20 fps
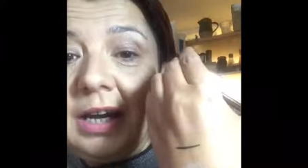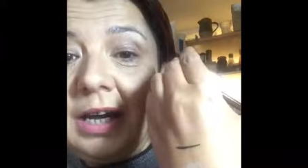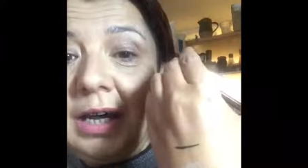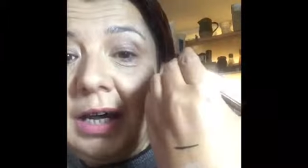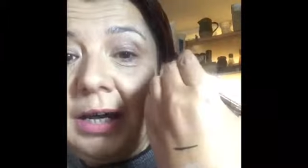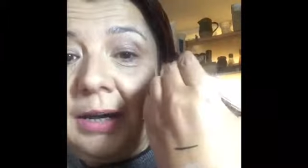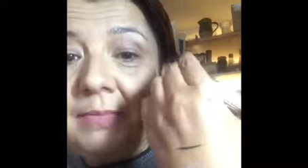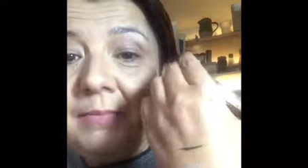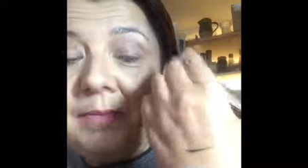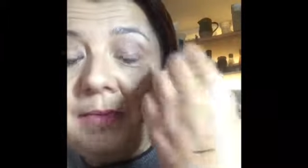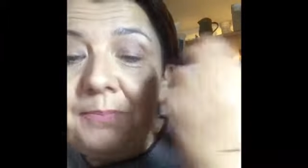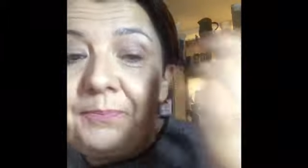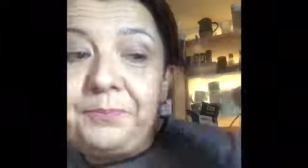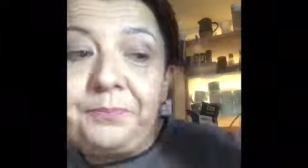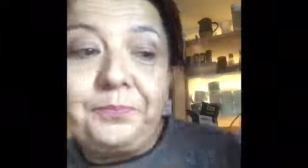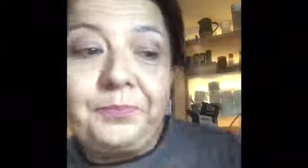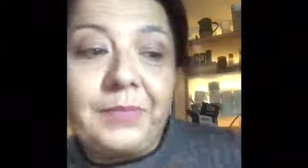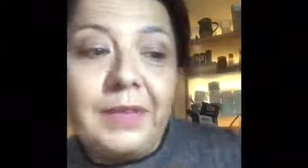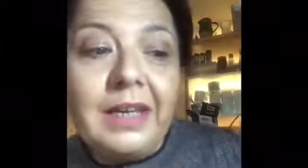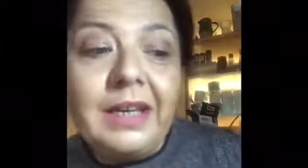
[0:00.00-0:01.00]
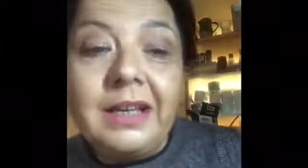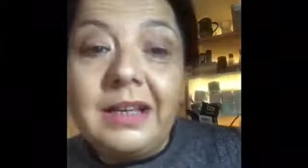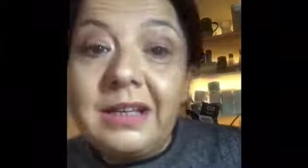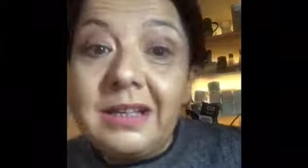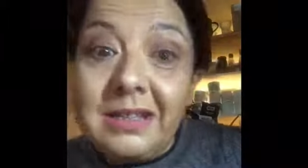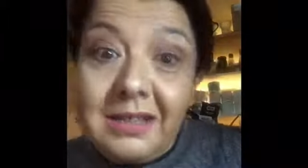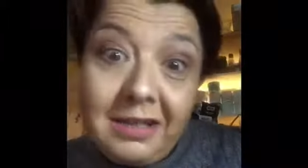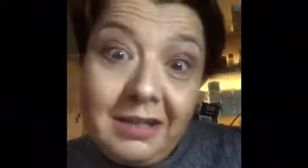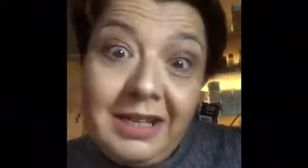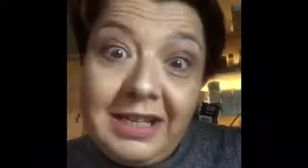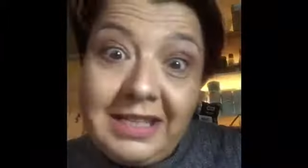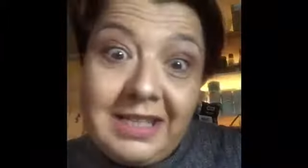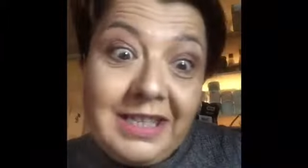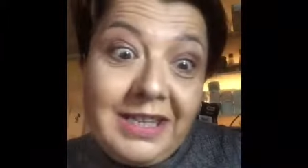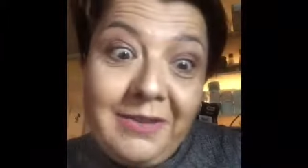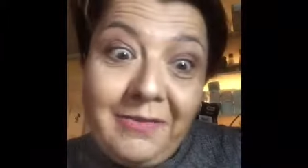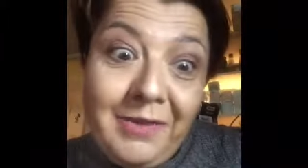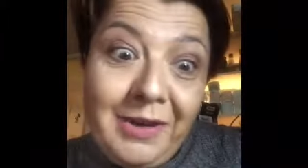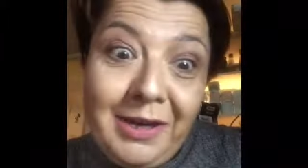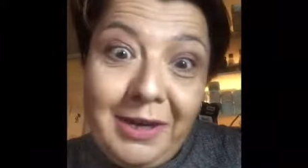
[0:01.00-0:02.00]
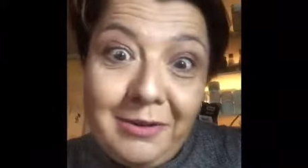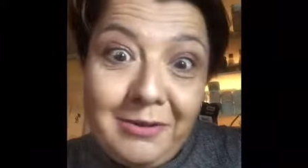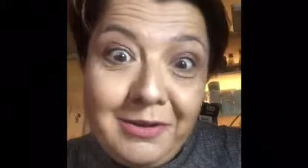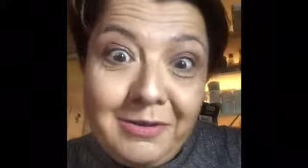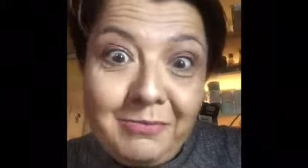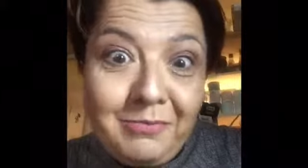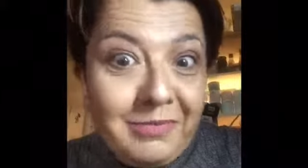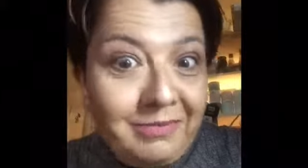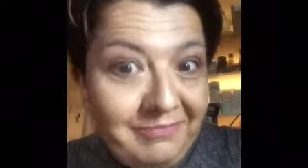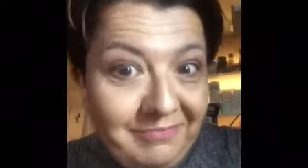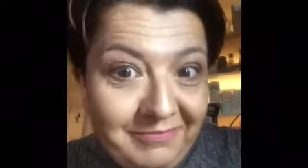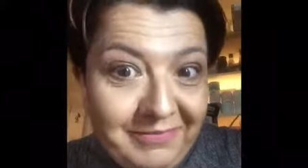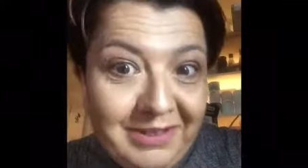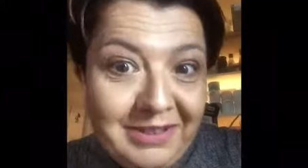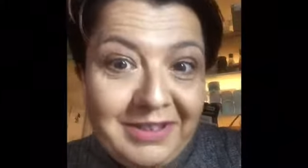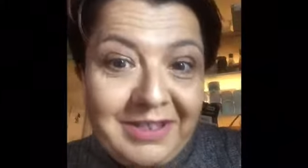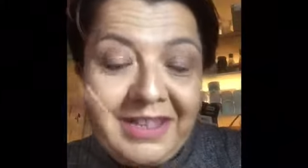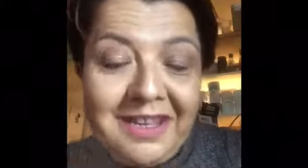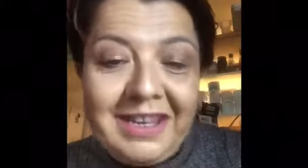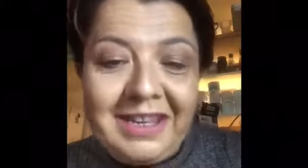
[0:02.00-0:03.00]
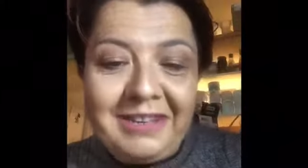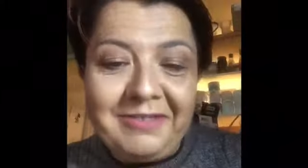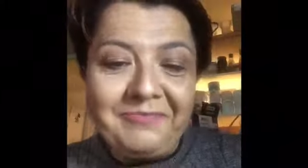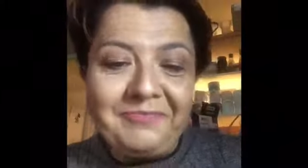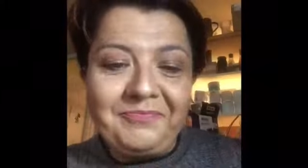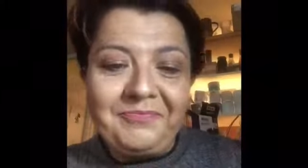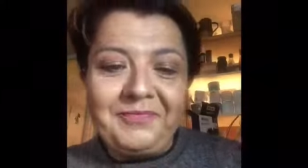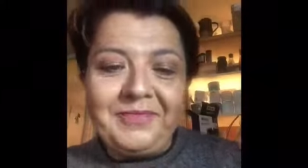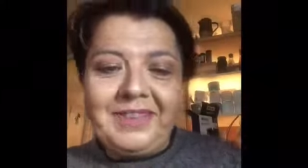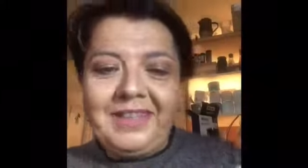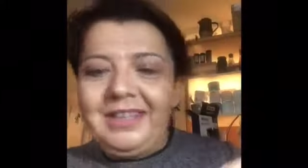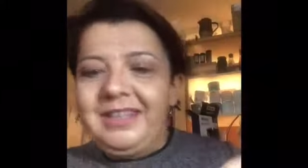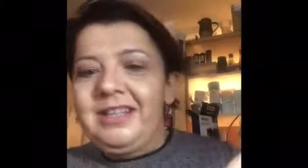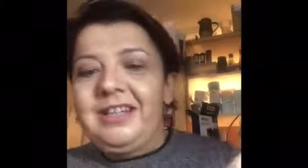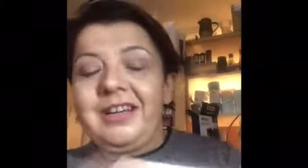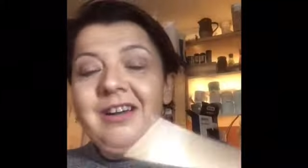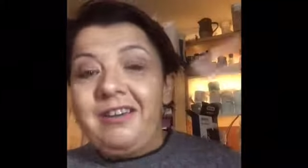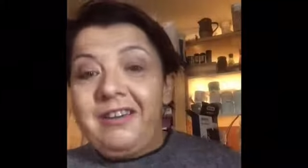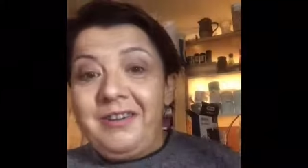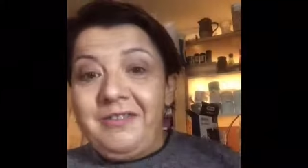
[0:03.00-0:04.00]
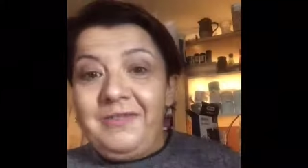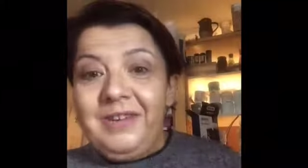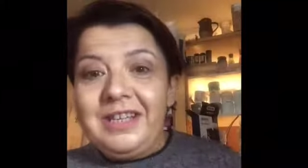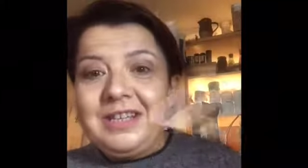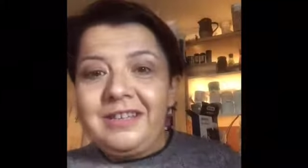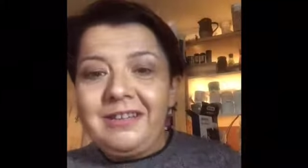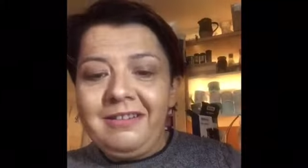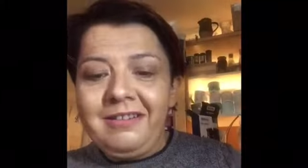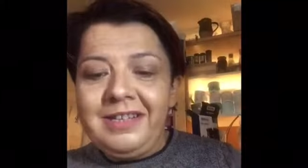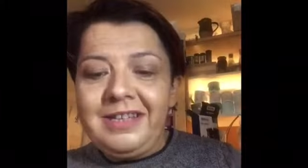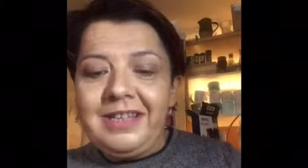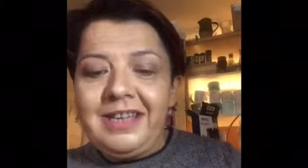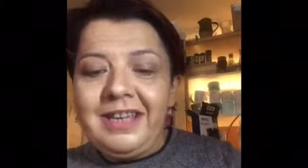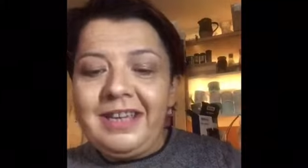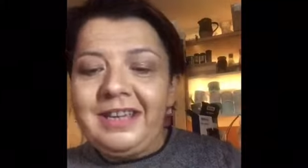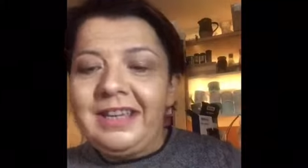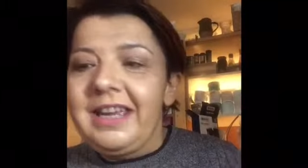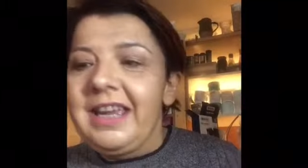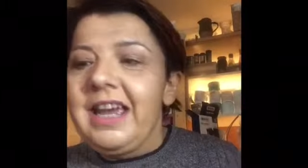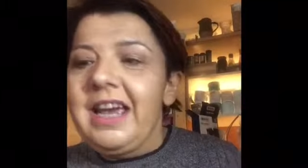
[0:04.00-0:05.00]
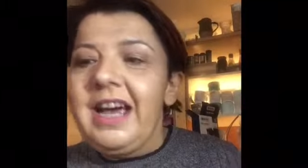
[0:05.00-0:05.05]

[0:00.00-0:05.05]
Um, so let's see if it goes. We'll see. Kind of exciting.